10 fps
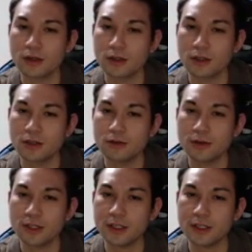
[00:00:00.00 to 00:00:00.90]

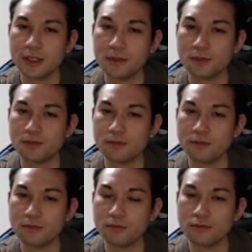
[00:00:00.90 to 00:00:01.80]
So it seems
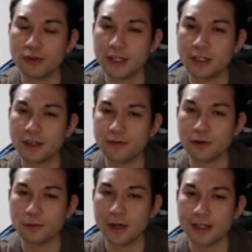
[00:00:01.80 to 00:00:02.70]
pretty tough
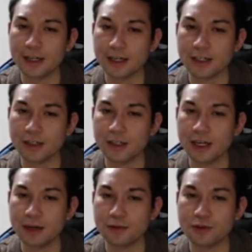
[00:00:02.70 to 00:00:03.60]
for white to actually
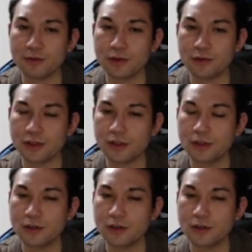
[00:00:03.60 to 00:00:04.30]
capture both.